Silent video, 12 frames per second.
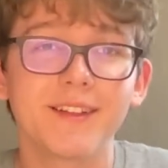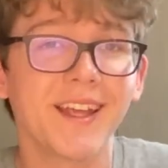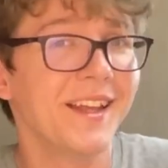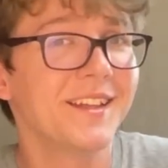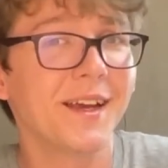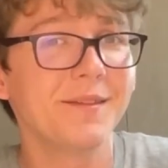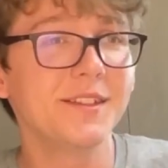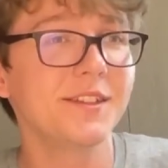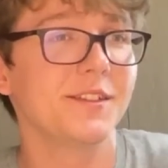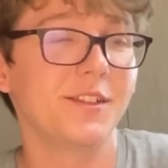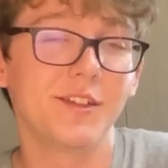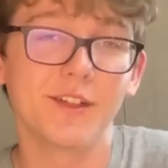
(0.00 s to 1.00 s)
10 times
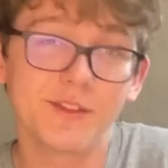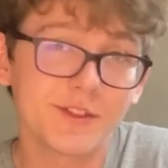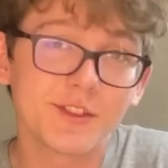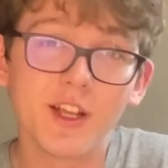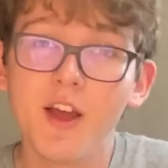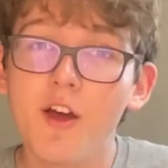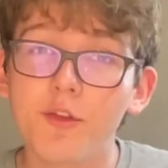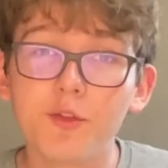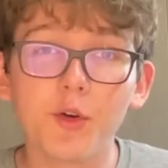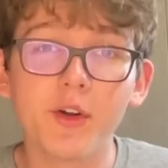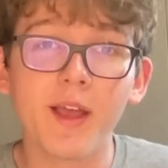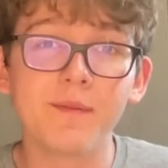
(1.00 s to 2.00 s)
easier. You know, just
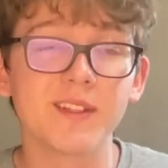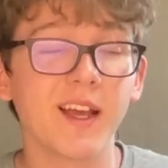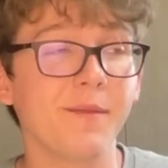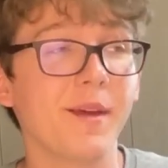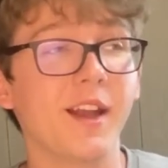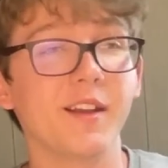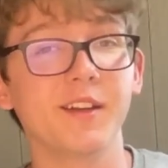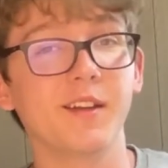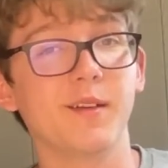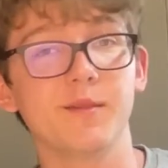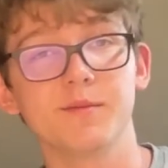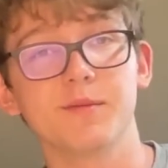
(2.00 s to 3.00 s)
throw an enzyme at it
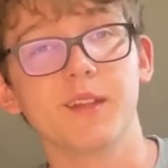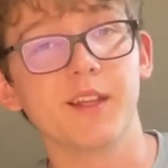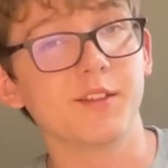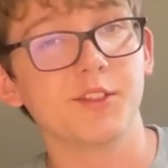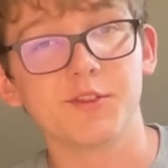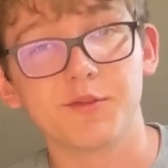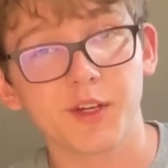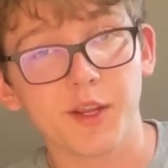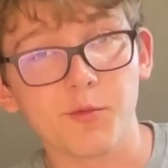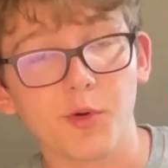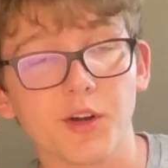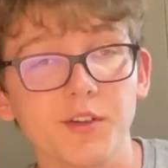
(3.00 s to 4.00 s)
and it just
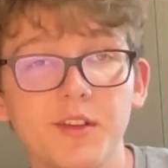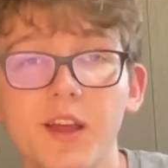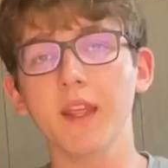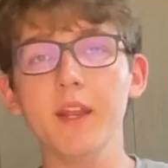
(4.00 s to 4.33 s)
freaking works.